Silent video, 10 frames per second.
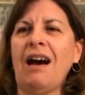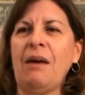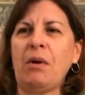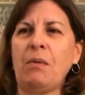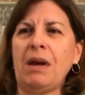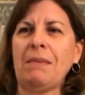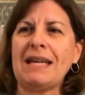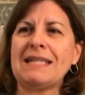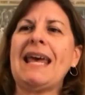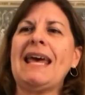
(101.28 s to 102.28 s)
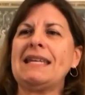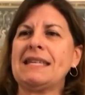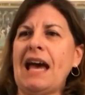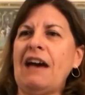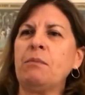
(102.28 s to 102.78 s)
we might tend to
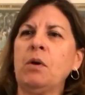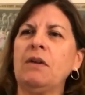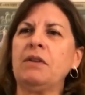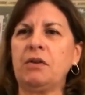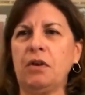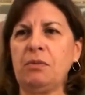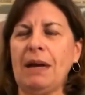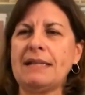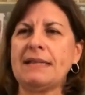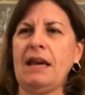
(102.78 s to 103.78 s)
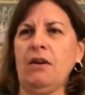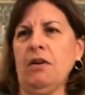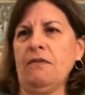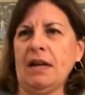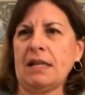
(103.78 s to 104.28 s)
have more of a growth mindset or a
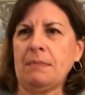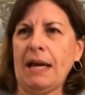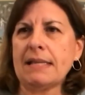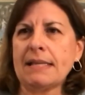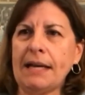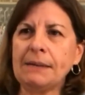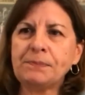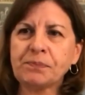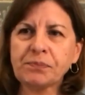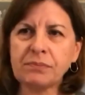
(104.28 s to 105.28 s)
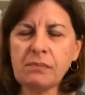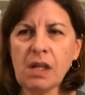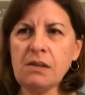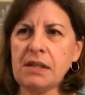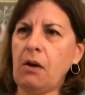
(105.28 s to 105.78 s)
fixed mindset. So
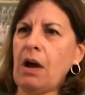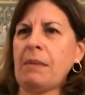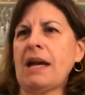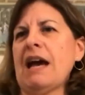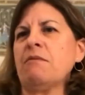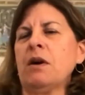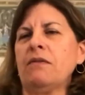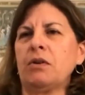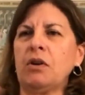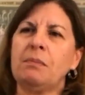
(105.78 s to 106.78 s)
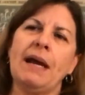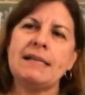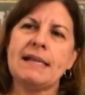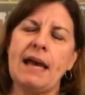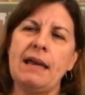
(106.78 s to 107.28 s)
I might have more of a growth
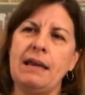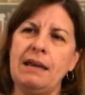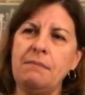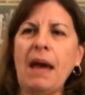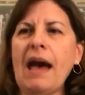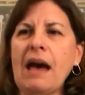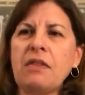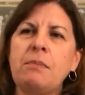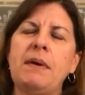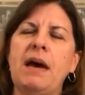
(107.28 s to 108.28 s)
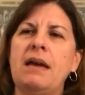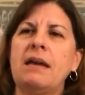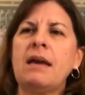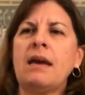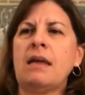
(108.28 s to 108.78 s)
mindset in math, but
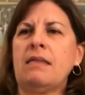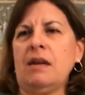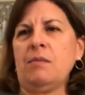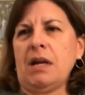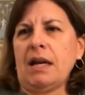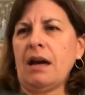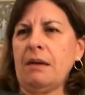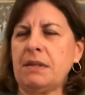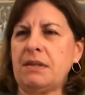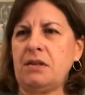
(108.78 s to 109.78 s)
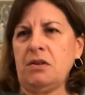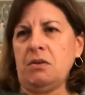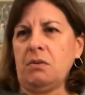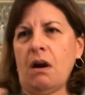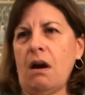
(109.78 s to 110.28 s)
then when it comes
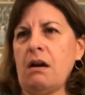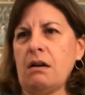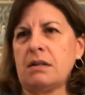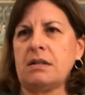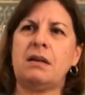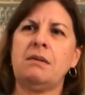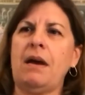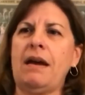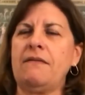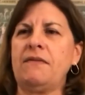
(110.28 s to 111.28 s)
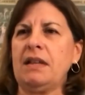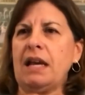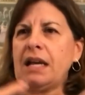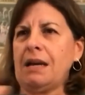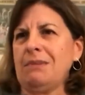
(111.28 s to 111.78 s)
to art, I might feel
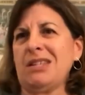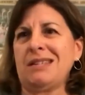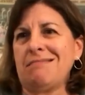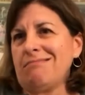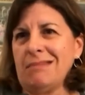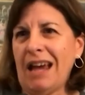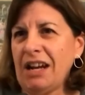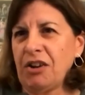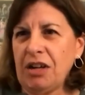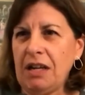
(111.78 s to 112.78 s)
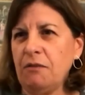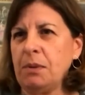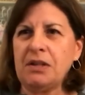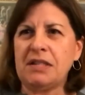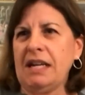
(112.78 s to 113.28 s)
like I'm just not a creative
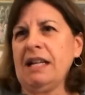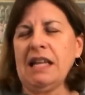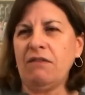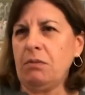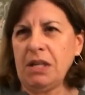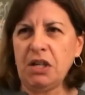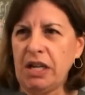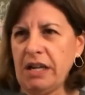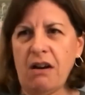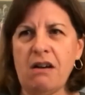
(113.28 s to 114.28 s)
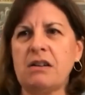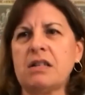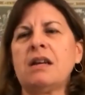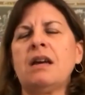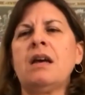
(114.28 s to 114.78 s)
person and I'll never be good at art
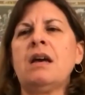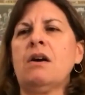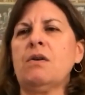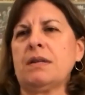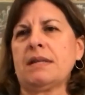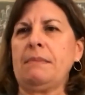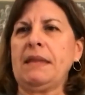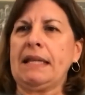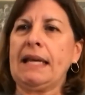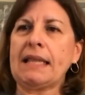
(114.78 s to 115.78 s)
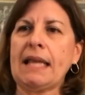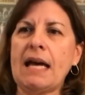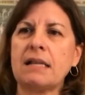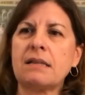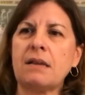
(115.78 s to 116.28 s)
or something like that.
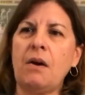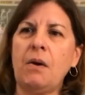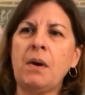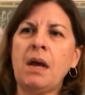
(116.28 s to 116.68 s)
So